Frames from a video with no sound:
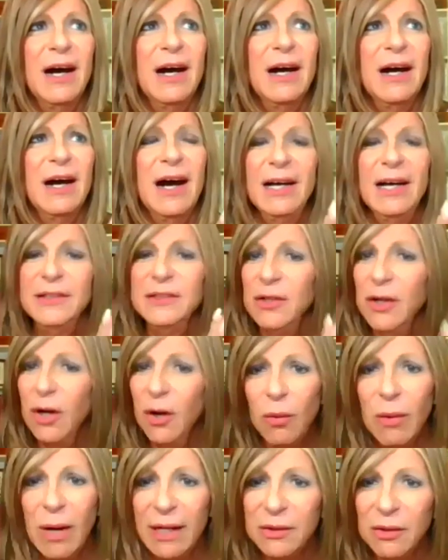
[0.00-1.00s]
I
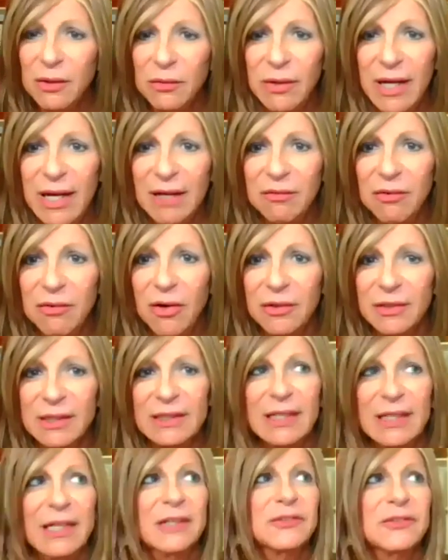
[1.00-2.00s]
know I don't have all
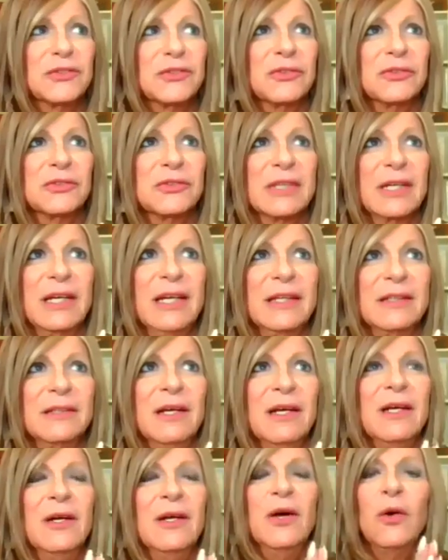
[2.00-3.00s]
the answers.
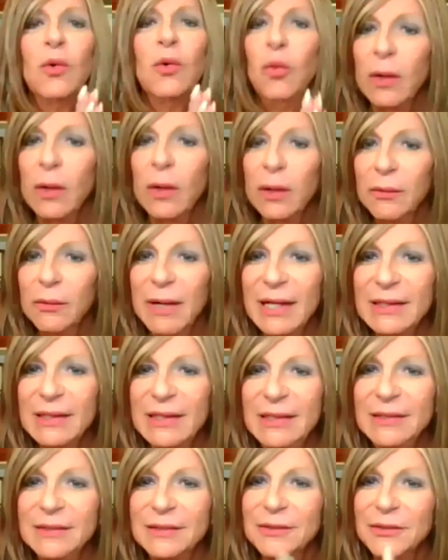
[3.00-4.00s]
And what do I
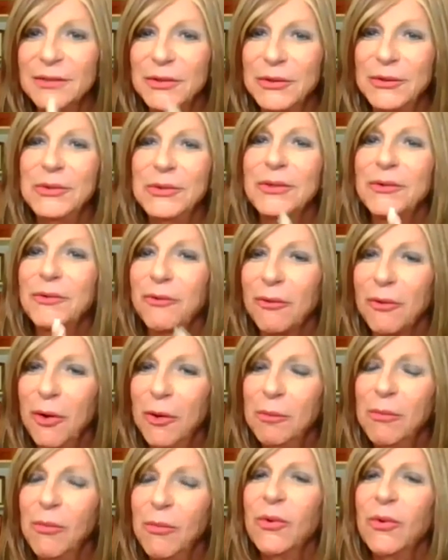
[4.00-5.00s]
need to do to
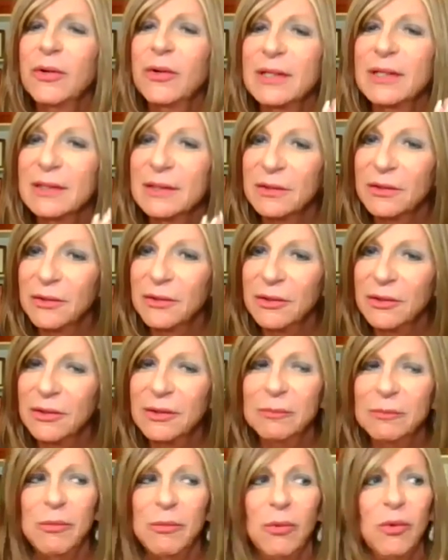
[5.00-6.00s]
grow more and
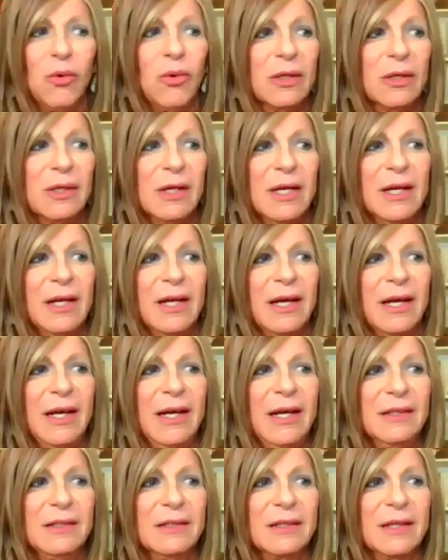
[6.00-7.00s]
learn more?
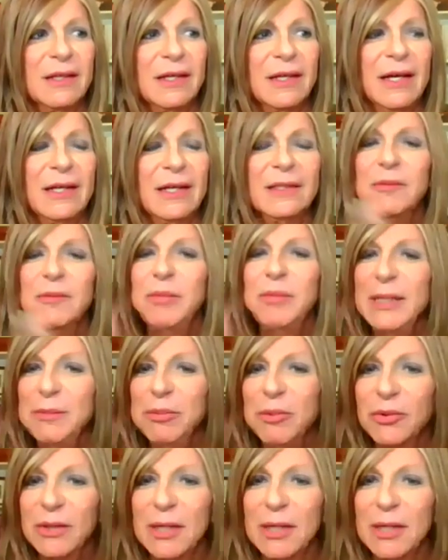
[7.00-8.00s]
And the
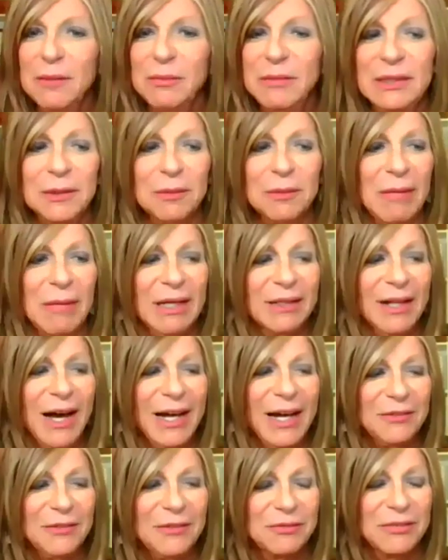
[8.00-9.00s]
people come into my
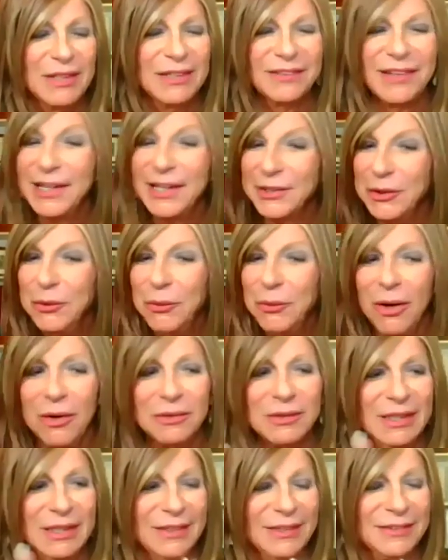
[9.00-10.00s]
life, like you all
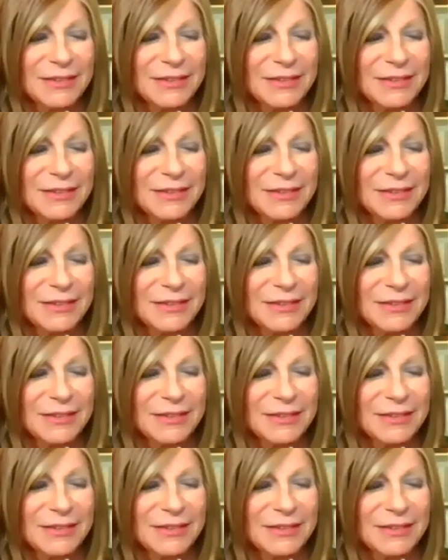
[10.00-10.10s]
did.